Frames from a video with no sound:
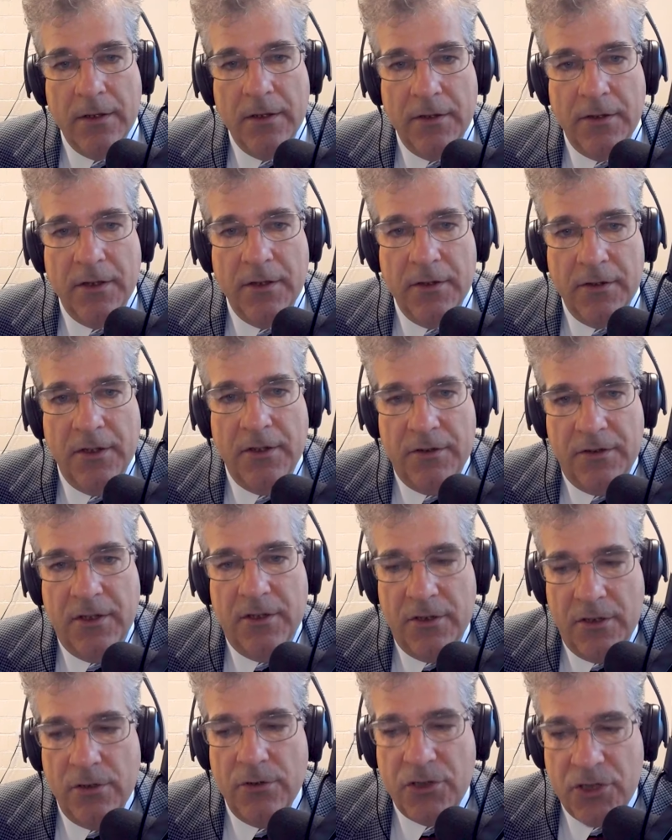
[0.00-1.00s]
The
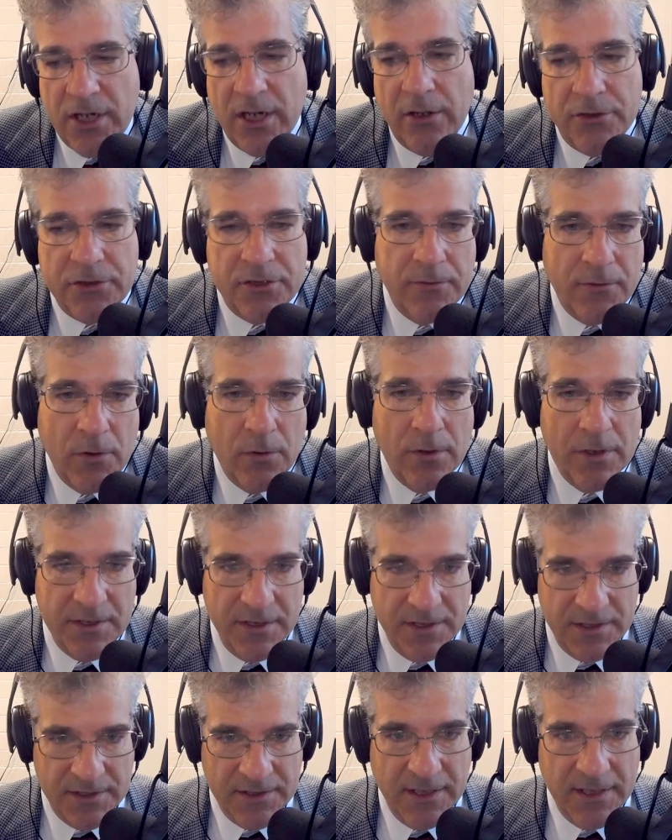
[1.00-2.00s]
new challenge, of
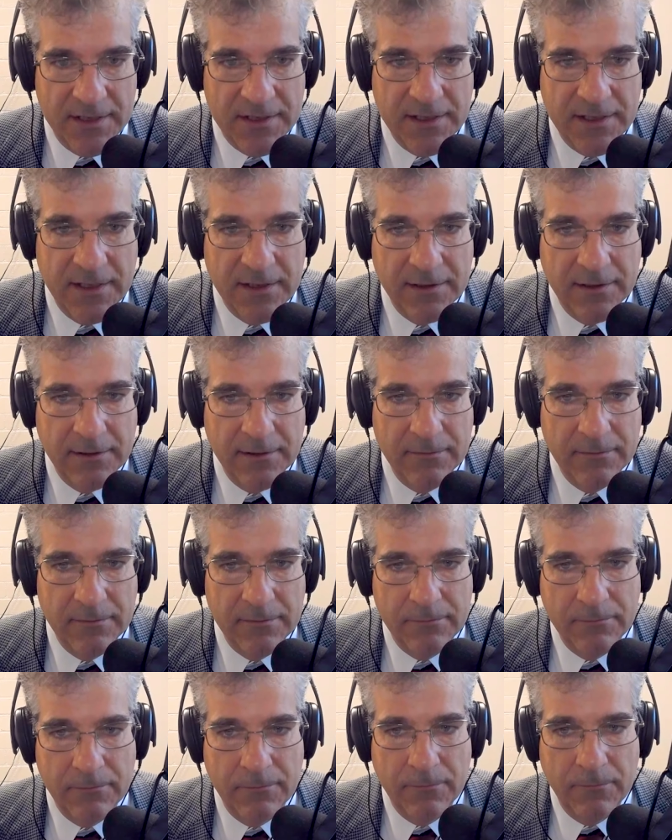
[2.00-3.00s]
course, is that
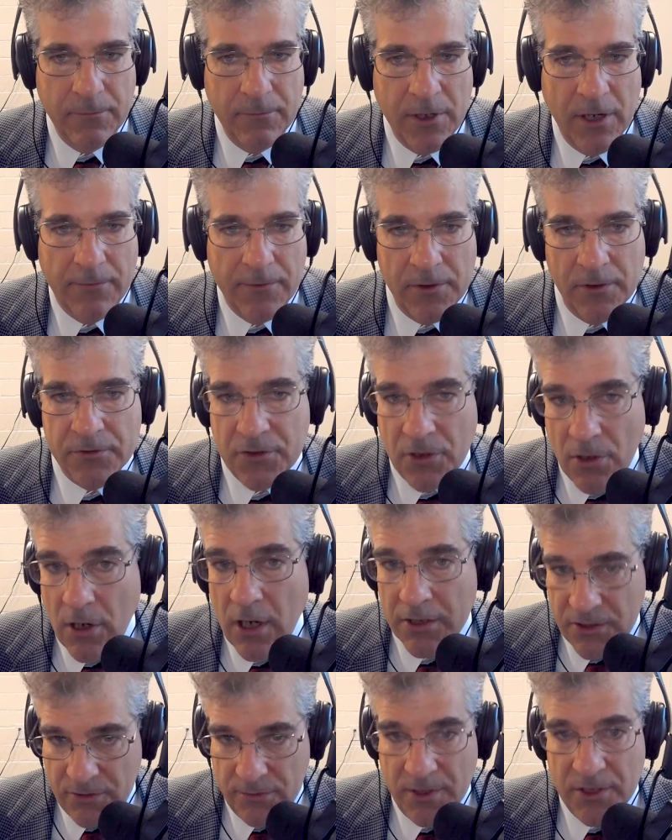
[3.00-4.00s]
we often don't
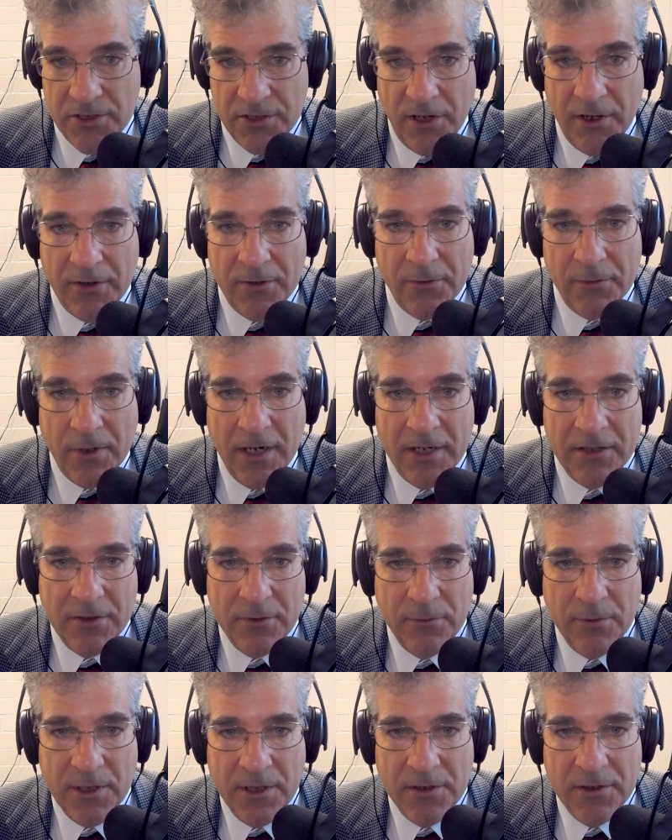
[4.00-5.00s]
talk to each other, right?
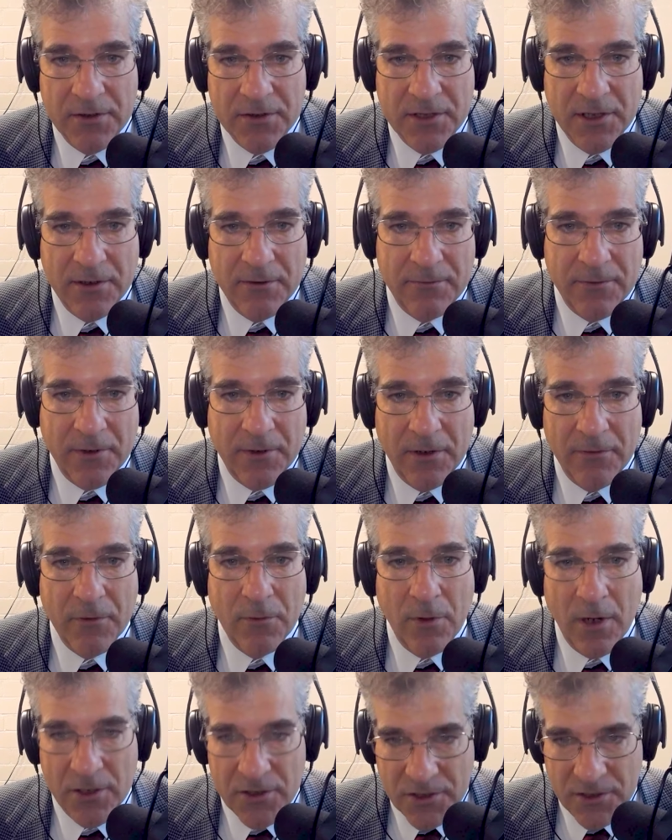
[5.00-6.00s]
The readers of the
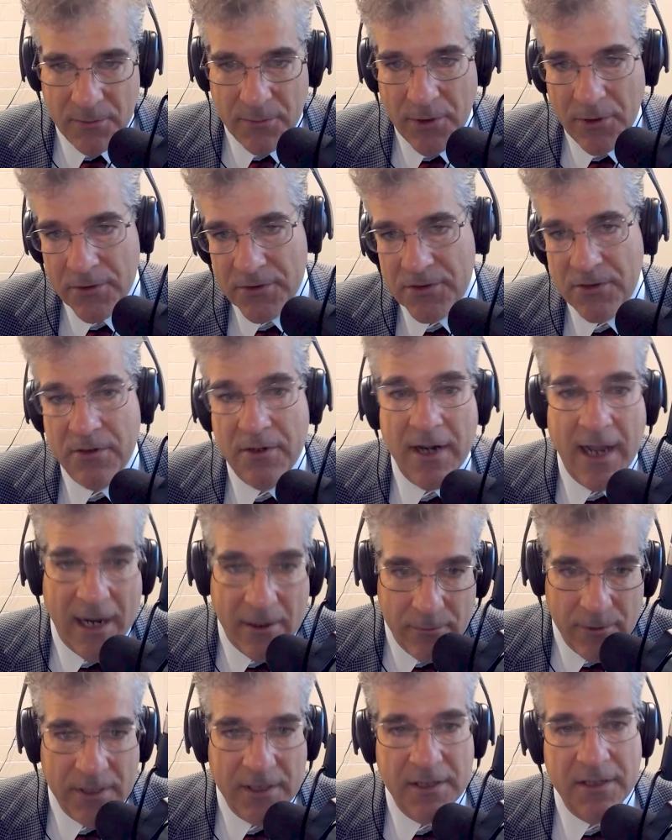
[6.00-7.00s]
Washington Post are
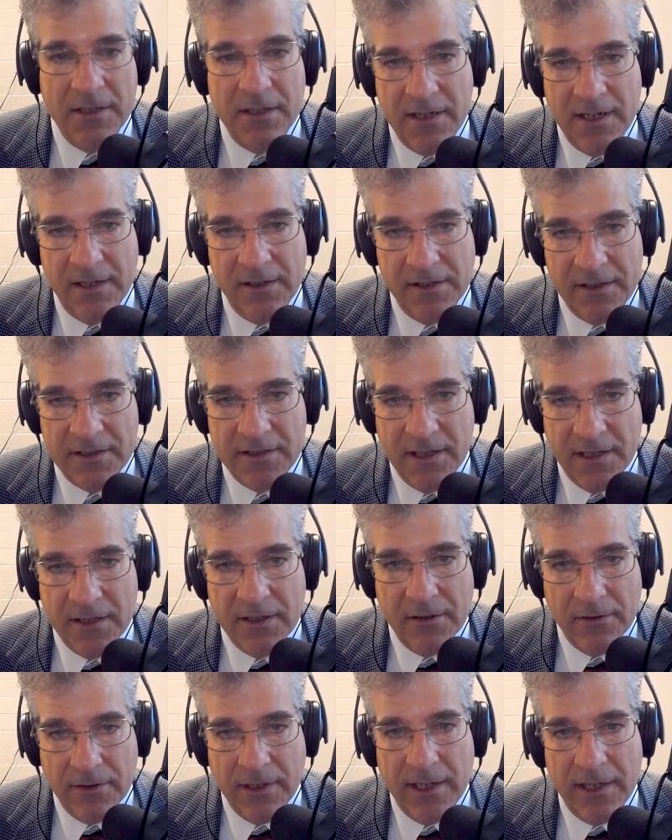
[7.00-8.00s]
not reading the Daily
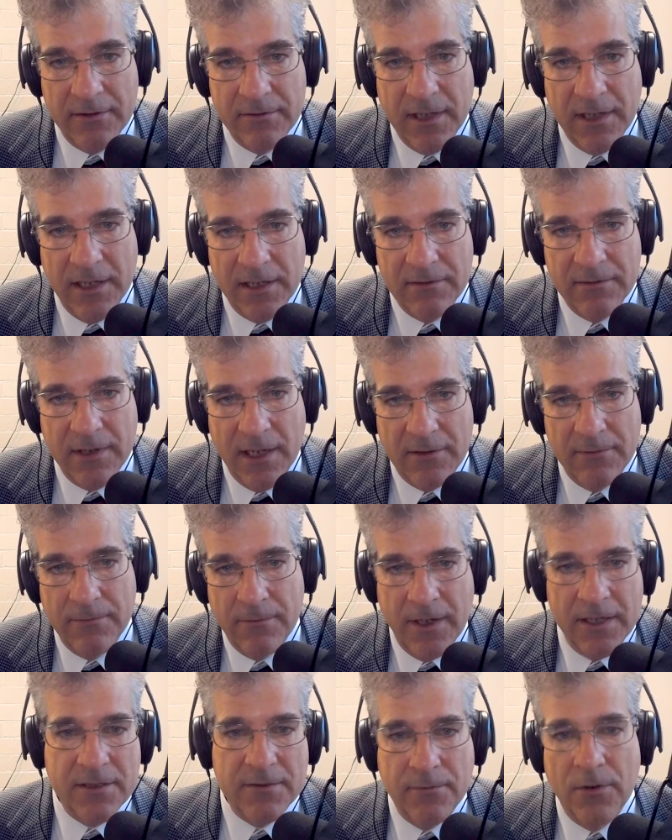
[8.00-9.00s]
Signal, and
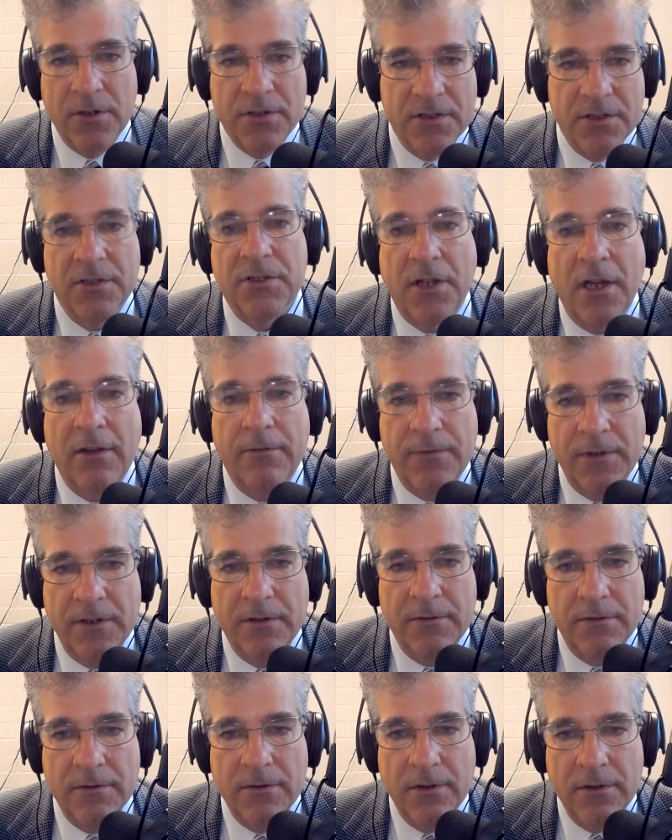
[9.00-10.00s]
vice versa is
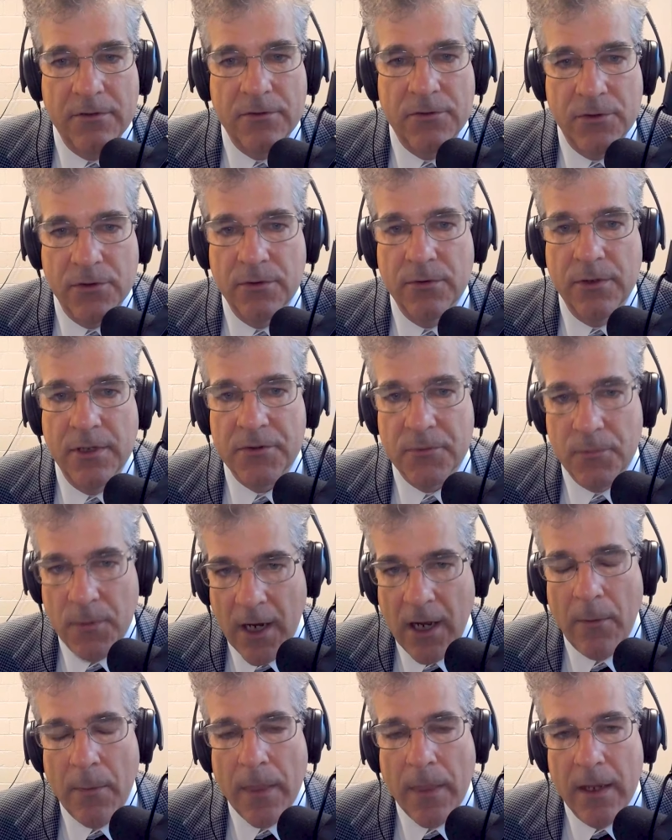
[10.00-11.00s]
often true as
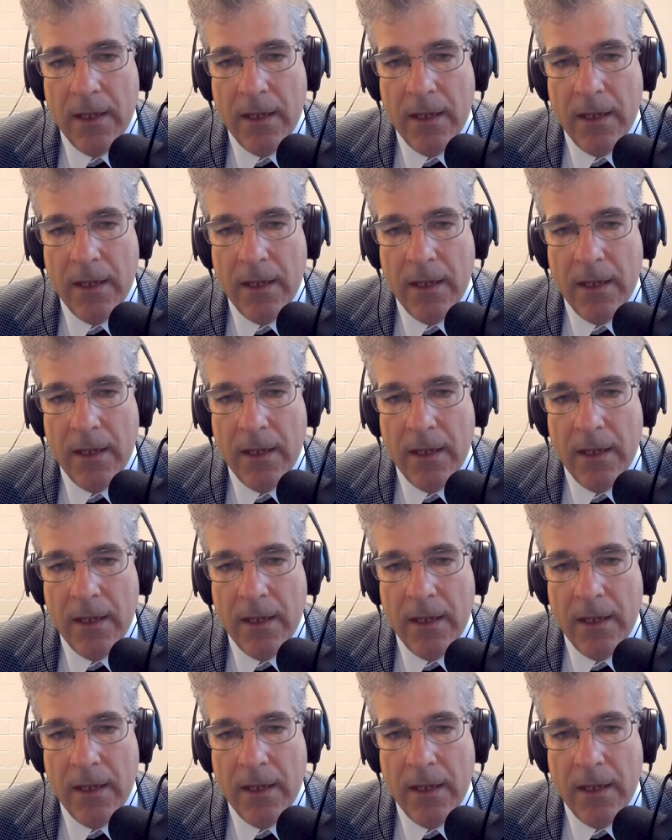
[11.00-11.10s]
well.